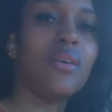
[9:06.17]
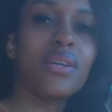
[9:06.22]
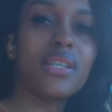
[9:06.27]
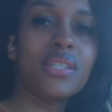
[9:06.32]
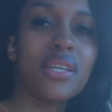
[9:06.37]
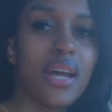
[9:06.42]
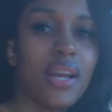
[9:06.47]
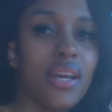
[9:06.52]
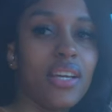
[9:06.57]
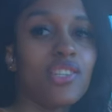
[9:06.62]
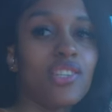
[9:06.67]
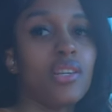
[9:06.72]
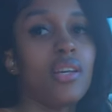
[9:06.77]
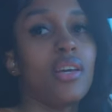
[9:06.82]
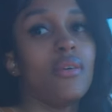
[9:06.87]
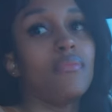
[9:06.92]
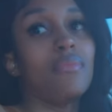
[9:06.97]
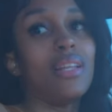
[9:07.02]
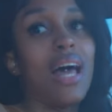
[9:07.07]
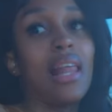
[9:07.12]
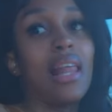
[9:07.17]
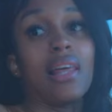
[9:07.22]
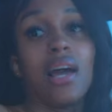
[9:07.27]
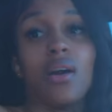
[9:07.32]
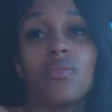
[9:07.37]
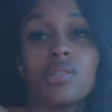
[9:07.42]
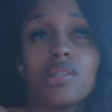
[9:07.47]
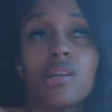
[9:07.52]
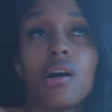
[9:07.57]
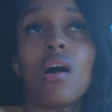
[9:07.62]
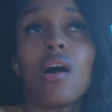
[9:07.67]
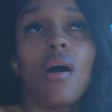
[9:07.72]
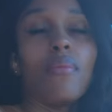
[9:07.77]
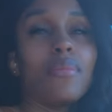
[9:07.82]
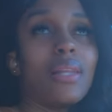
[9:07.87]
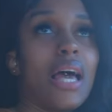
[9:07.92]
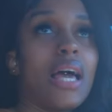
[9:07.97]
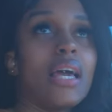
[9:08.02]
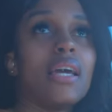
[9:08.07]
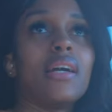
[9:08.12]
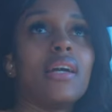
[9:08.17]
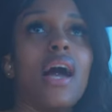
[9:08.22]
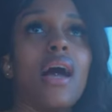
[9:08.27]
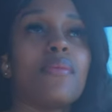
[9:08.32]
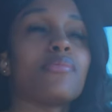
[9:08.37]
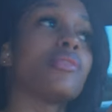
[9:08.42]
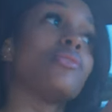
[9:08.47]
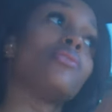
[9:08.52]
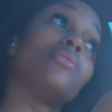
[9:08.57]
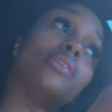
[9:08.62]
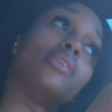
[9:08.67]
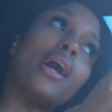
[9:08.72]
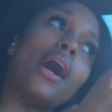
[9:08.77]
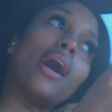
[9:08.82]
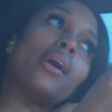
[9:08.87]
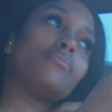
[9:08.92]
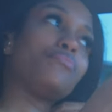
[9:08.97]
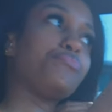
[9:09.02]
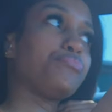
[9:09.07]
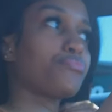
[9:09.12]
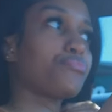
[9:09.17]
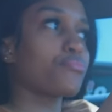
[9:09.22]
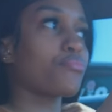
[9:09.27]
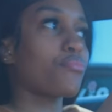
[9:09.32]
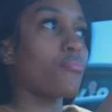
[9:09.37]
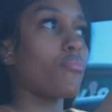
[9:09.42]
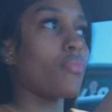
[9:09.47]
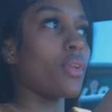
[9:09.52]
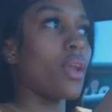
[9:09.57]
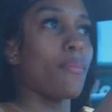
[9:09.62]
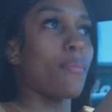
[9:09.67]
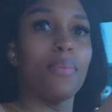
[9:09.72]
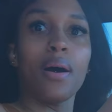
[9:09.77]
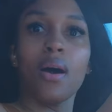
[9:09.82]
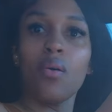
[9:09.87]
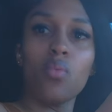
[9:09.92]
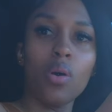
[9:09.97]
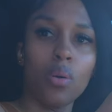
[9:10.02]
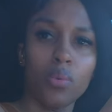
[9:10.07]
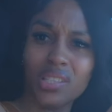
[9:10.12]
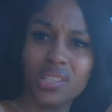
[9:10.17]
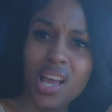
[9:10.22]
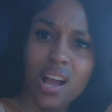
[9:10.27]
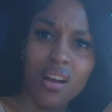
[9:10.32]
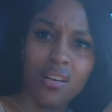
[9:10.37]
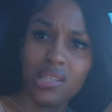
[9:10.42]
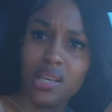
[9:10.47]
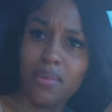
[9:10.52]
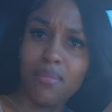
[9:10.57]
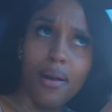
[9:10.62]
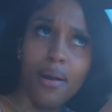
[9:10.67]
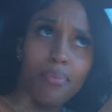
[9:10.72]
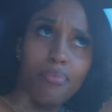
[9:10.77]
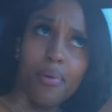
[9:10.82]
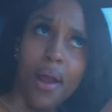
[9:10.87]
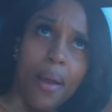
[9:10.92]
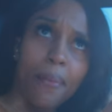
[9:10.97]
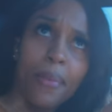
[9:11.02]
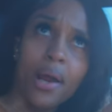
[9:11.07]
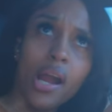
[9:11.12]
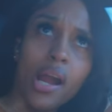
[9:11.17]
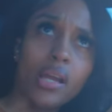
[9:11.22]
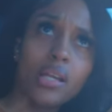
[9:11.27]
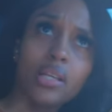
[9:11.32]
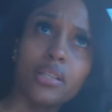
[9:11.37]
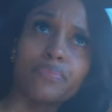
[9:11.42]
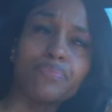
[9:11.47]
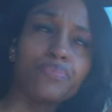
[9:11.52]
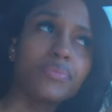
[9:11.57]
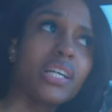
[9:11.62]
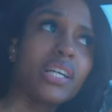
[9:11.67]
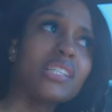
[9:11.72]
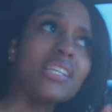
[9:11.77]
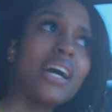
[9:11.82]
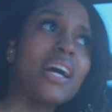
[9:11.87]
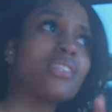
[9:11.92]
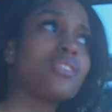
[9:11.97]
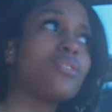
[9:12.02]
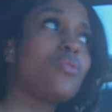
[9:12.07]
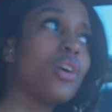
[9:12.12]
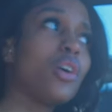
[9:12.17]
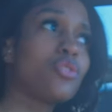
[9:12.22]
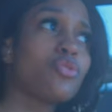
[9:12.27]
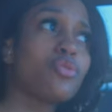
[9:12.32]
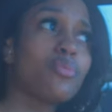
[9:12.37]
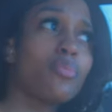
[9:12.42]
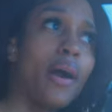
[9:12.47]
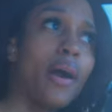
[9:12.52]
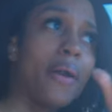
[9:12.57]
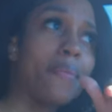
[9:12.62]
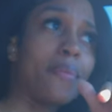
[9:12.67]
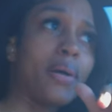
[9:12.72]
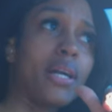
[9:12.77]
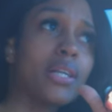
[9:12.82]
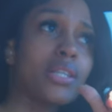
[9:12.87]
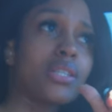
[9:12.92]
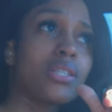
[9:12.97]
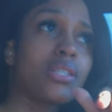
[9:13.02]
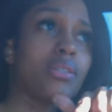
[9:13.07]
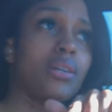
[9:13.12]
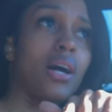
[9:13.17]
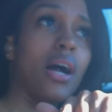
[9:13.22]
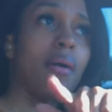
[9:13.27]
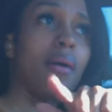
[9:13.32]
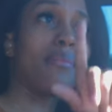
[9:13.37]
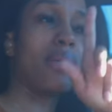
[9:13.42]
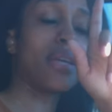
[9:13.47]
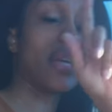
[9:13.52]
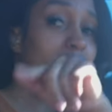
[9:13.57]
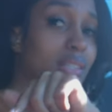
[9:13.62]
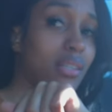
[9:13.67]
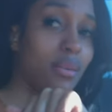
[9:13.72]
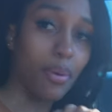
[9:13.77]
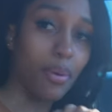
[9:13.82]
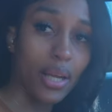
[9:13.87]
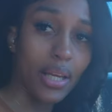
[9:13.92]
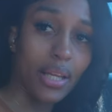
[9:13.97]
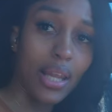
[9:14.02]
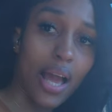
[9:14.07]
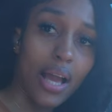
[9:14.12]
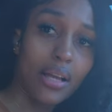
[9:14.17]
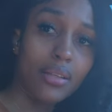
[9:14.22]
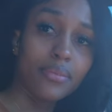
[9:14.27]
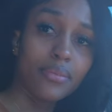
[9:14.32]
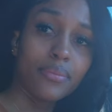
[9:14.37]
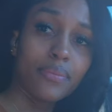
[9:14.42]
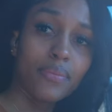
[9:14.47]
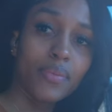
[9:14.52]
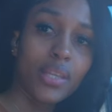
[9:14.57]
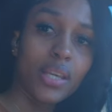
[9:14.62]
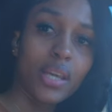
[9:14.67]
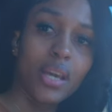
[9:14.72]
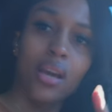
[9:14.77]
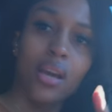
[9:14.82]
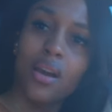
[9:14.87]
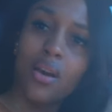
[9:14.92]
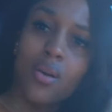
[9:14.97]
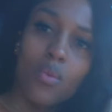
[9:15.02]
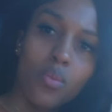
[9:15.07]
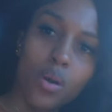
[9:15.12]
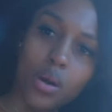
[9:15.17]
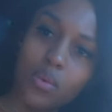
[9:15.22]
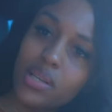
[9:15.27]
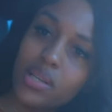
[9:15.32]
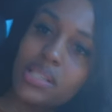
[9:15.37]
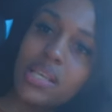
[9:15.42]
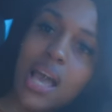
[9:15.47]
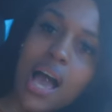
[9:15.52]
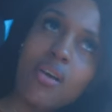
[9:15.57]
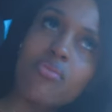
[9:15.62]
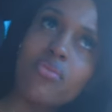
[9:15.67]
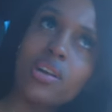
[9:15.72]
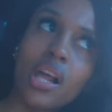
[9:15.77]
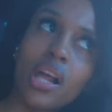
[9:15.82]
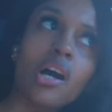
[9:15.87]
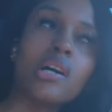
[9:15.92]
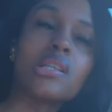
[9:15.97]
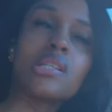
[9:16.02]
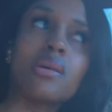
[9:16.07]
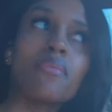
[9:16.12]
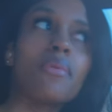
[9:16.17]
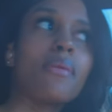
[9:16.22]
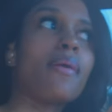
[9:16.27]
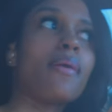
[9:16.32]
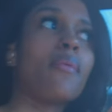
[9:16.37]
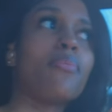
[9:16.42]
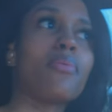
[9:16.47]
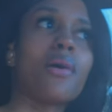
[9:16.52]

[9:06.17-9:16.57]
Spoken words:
went inside H&M. That line was long. I'm like, absolutely not. But when was y'all going to tell me about Primark? Because I had to walk through Primark to get to the parking lot. When was y'all really going to tell me about